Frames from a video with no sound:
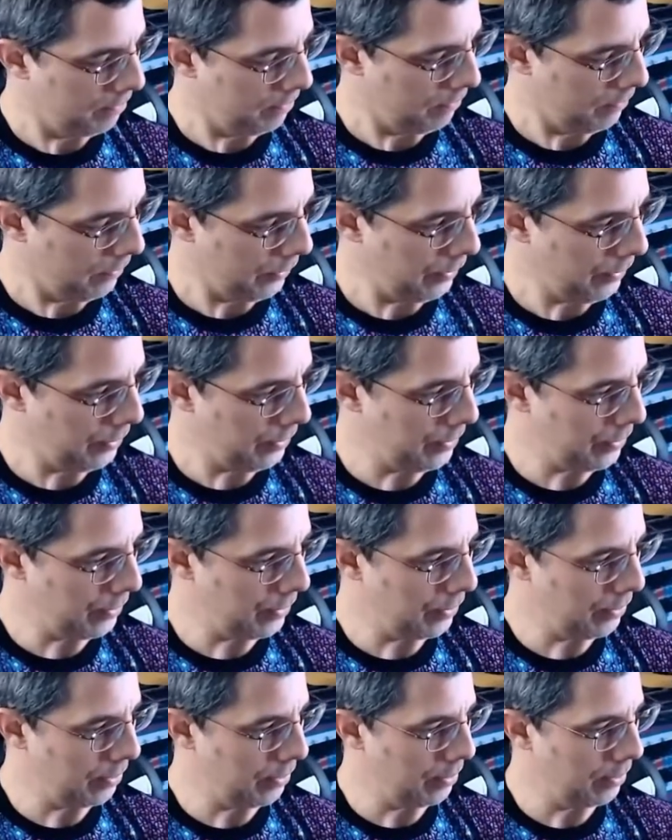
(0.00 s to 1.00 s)

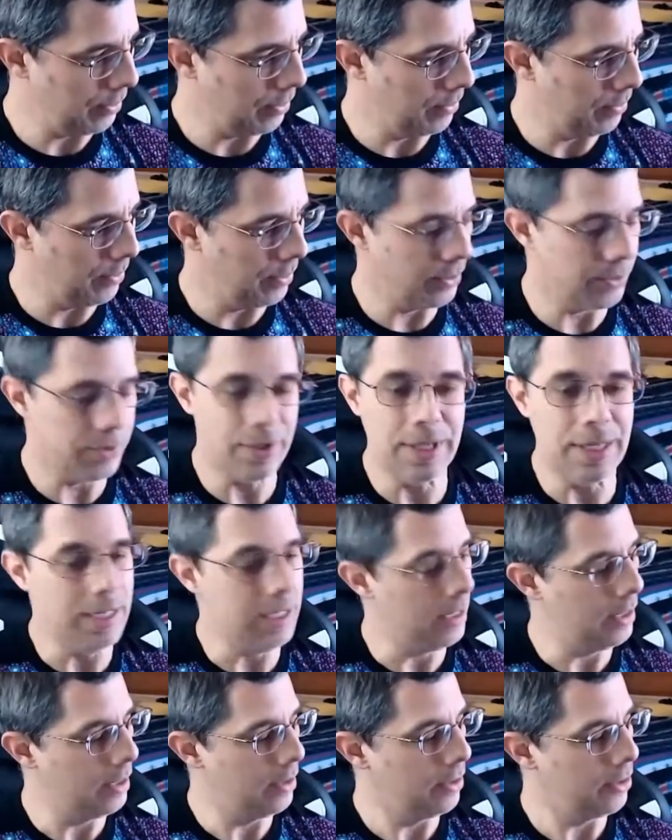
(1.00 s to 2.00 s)
This is
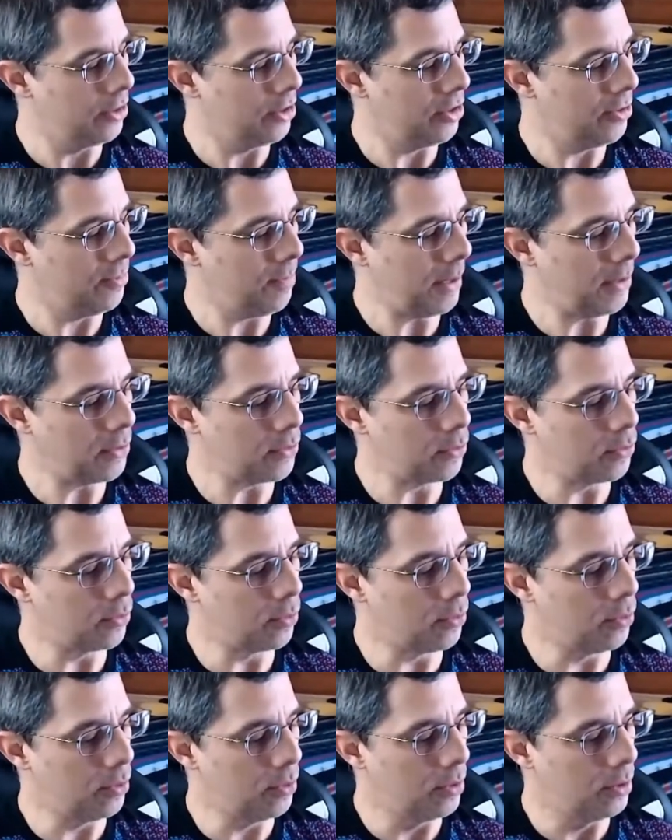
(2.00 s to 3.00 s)
the
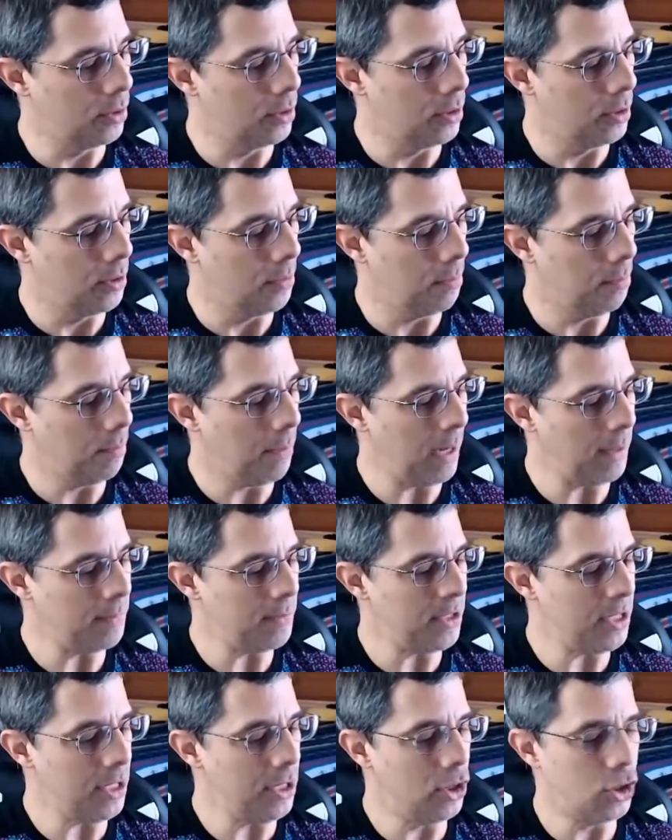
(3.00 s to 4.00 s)
special
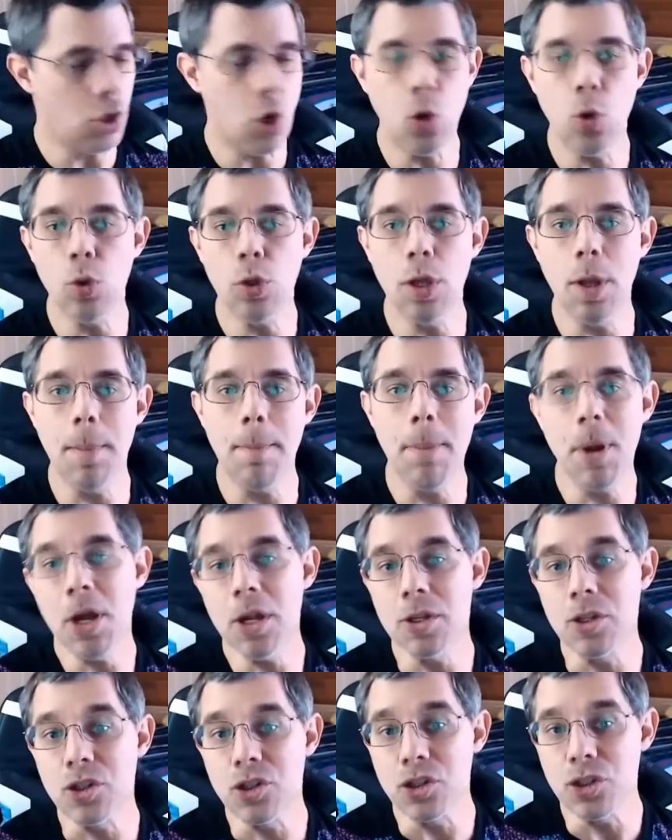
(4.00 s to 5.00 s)
Pepsi Cola
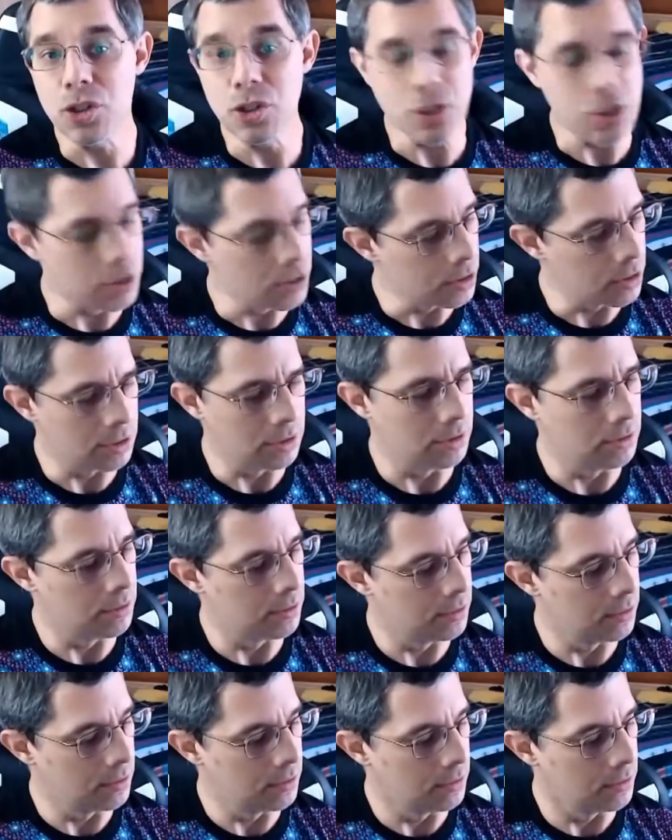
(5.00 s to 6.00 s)
Punch.
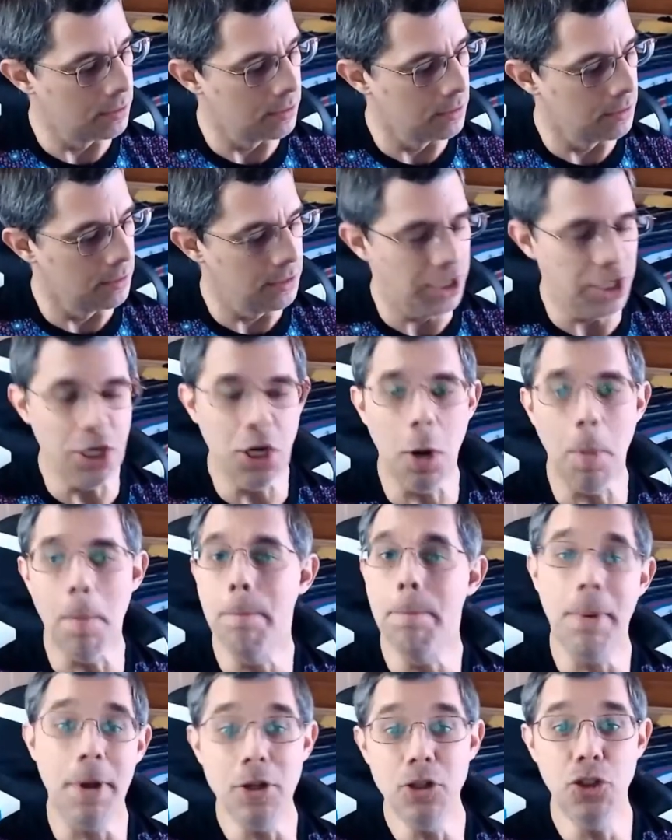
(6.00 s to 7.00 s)
It'll
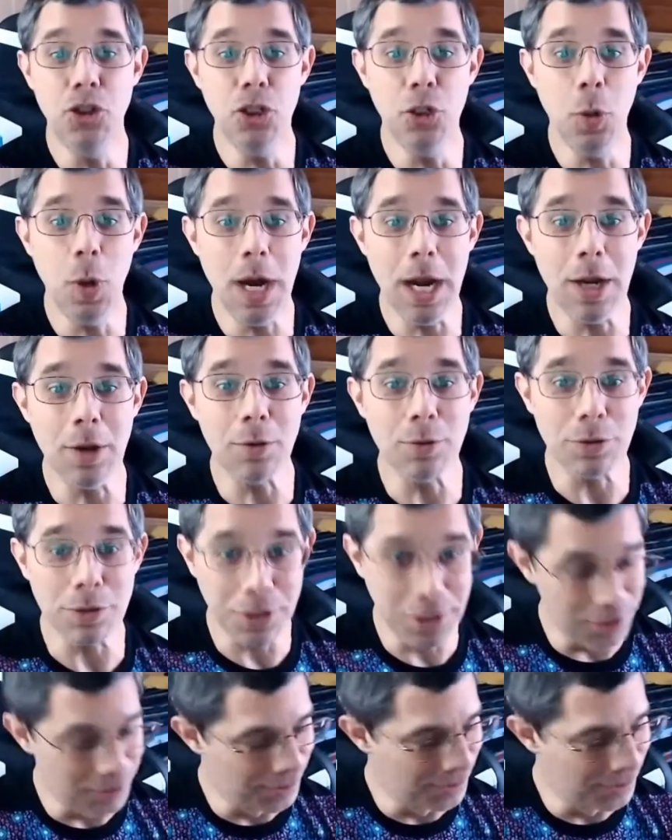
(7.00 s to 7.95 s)
punch you out.